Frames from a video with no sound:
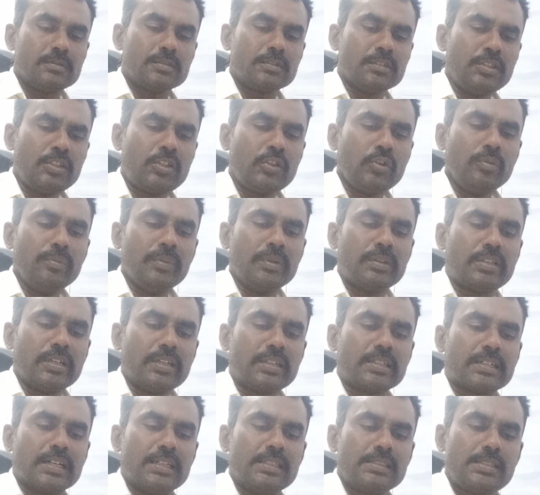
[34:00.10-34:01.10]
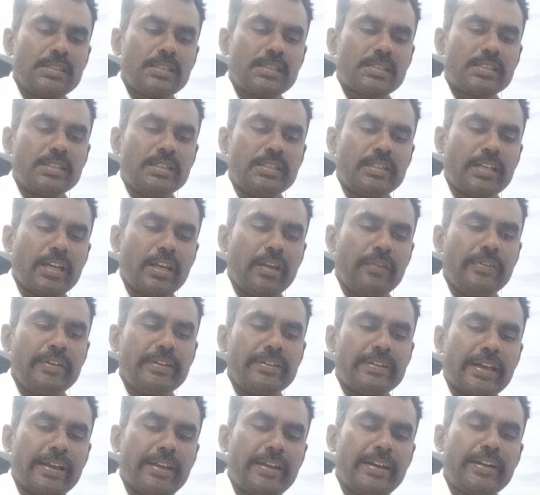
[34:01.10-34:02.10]
interview method consists in
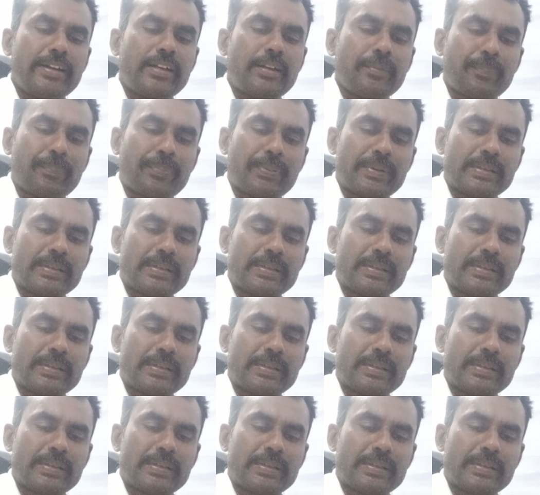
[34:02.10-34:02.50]
having direct